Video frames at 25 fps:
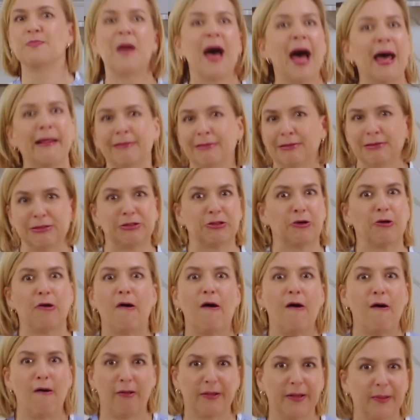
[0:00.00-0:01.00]
madeleines are
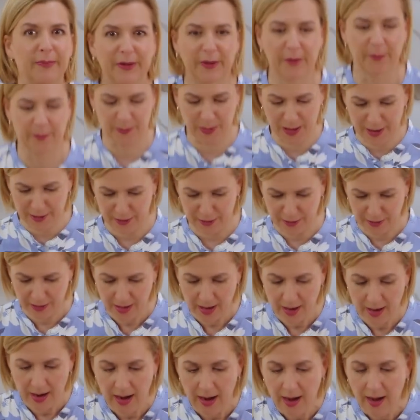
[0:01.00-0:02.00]
all about butter.
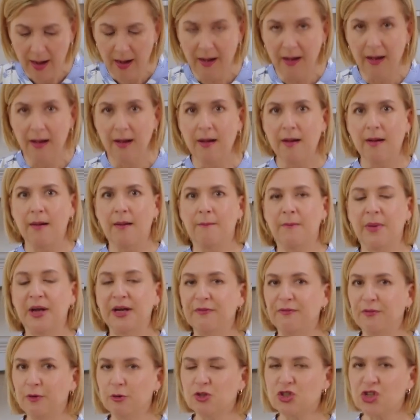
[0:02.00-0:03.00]
But
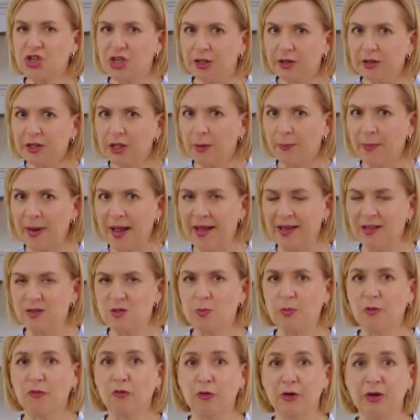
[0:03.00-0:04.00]
if you chill your pans
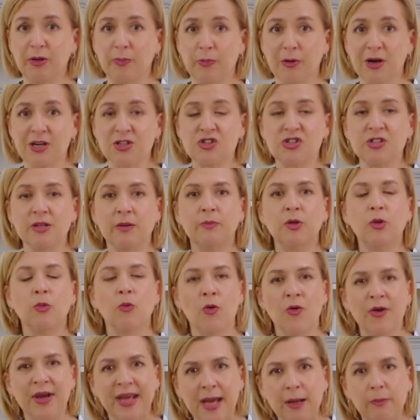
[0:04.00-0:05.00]
before you brush them, you
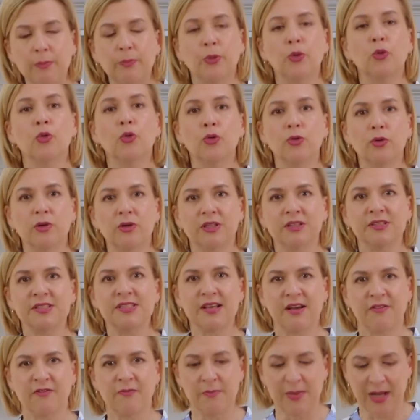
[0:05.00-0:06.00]
won't get pools
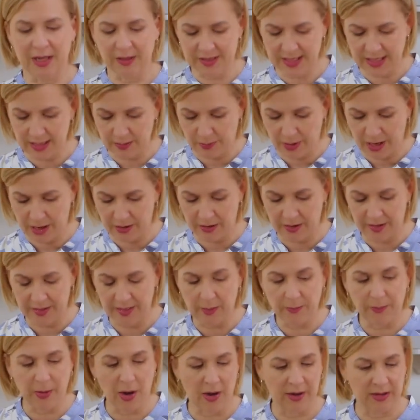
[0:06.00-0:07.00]
of melted butter in
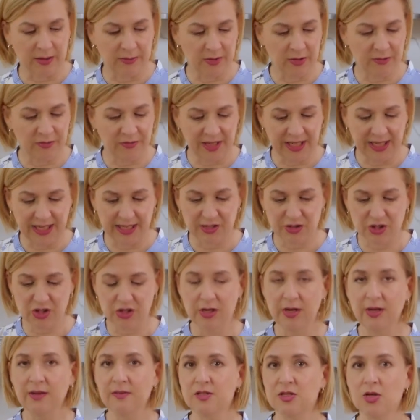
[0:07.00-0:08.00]
the bottom of each.
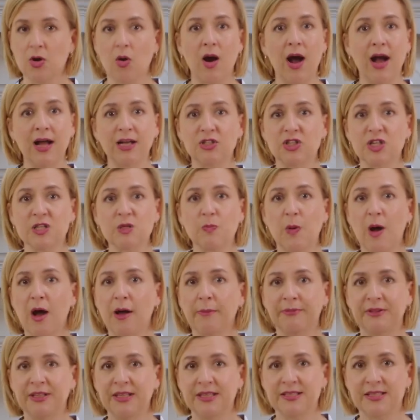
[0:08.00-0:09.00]
So I just
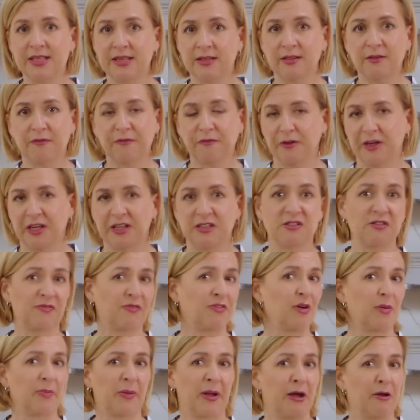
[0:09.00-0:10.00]
pop these in the fridge
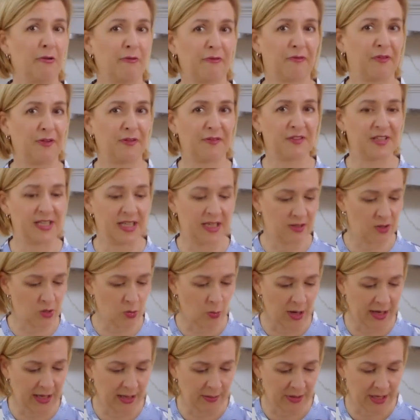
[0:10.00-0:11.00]
for about
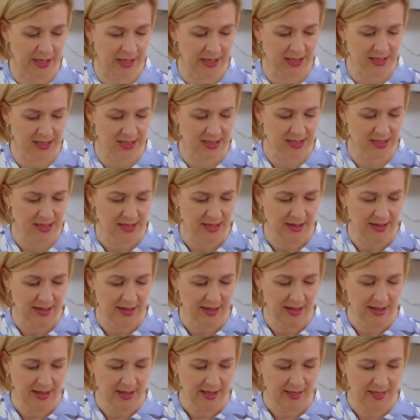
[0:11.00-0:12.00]
15-20 minutes.
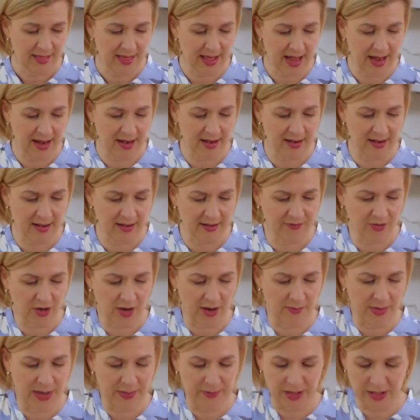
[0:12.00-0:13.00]
Then I've
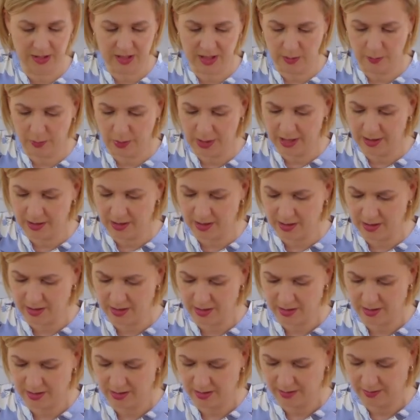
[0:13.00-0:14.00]
got my melted
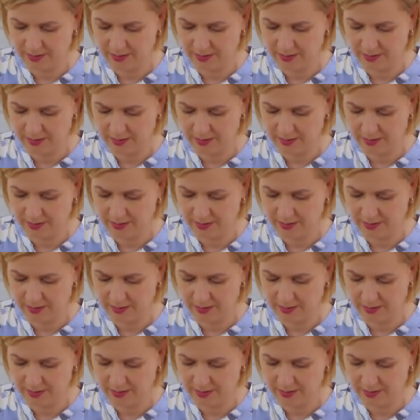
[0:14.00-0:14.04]
butter.